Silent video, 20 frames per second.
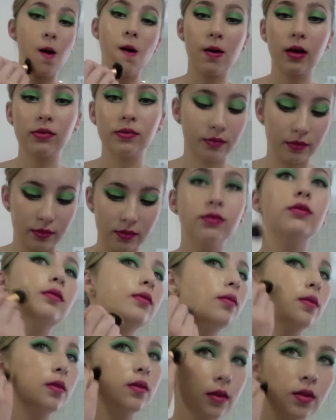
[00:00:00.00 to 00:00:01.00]
Be very
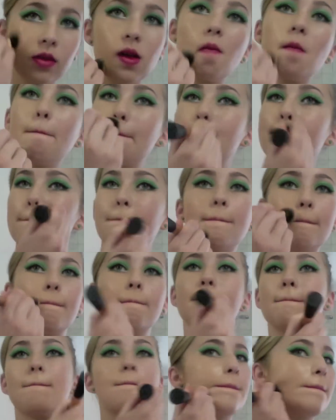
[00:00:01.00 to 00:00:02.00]
careful not to go
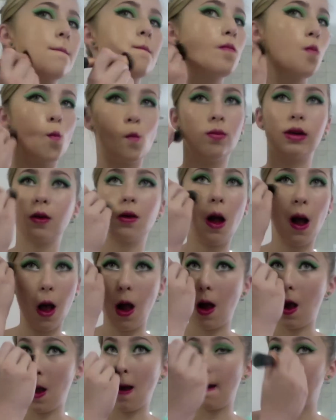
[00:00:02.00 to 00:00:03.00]
over the
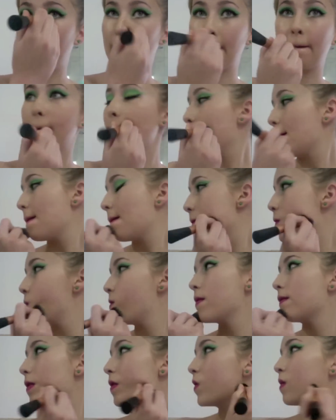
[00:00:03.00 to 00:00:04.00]
eye work we already did, or
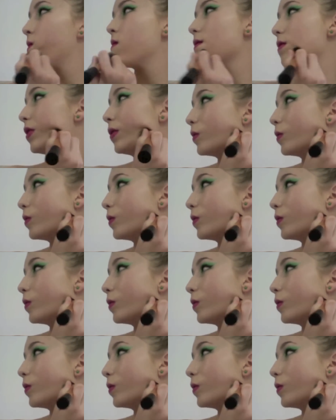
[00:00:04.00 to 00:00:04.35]
else you're just